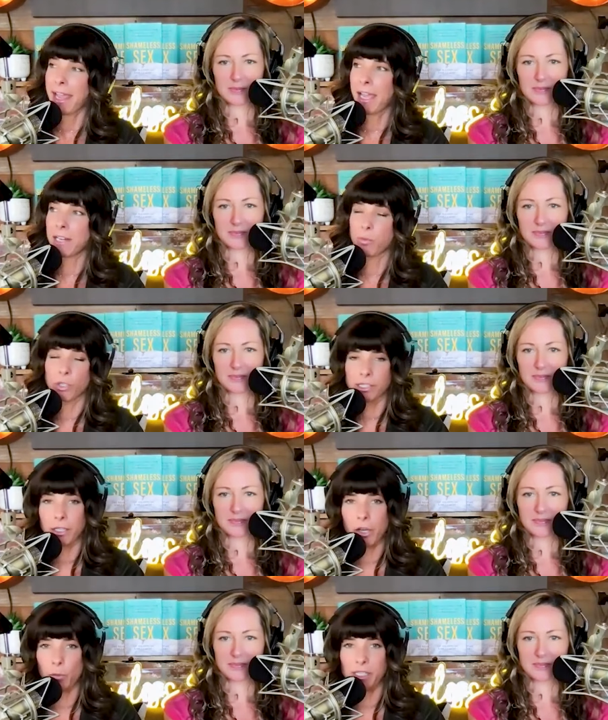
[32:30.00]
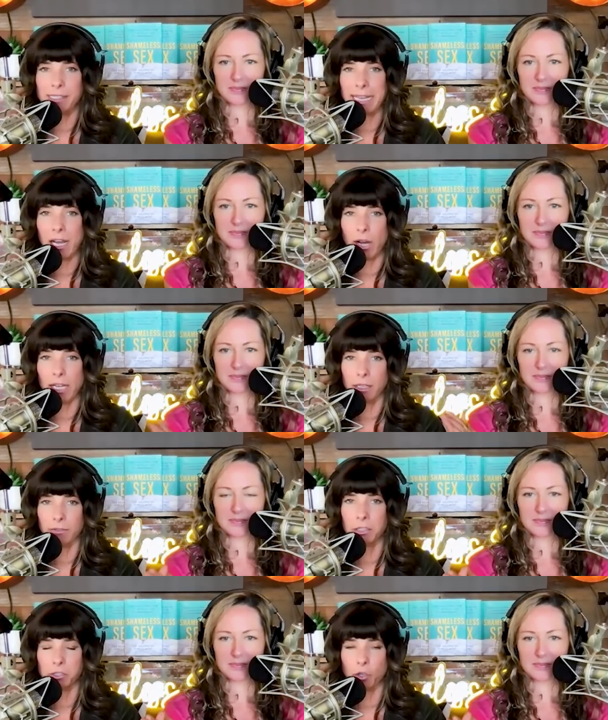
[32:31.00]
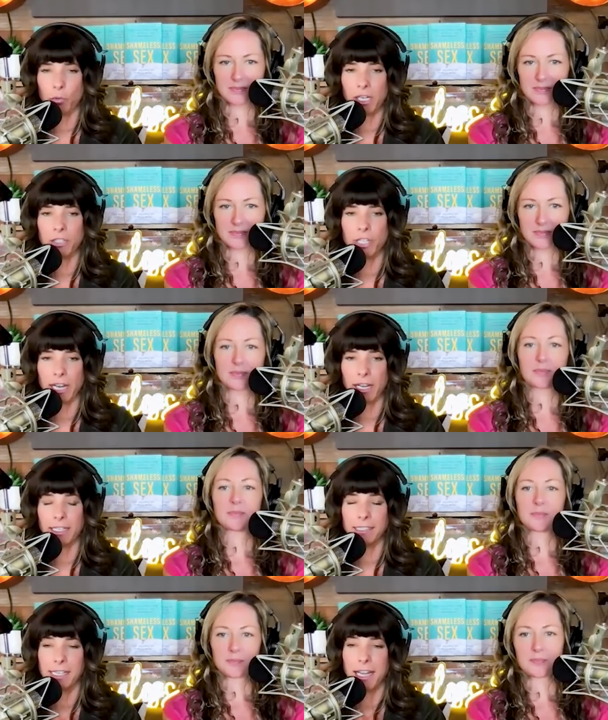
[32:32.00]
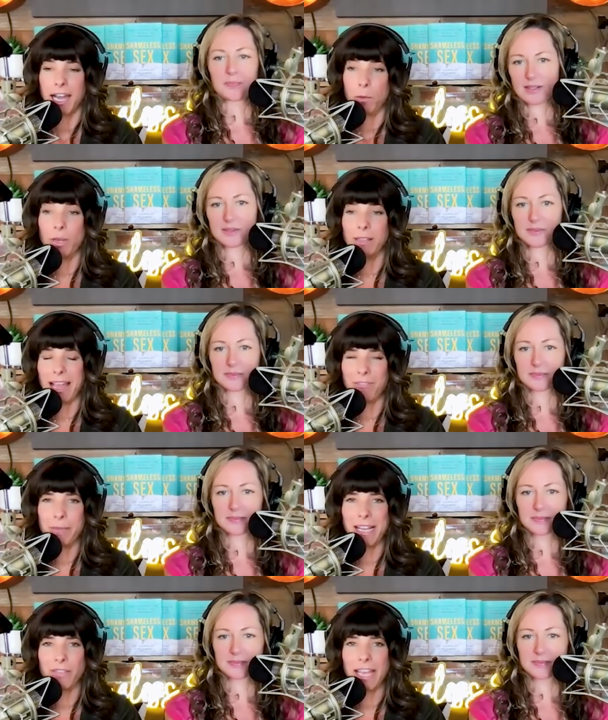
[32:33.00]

Speaker 1: and we're still homies now. I love her so much. And we laugh about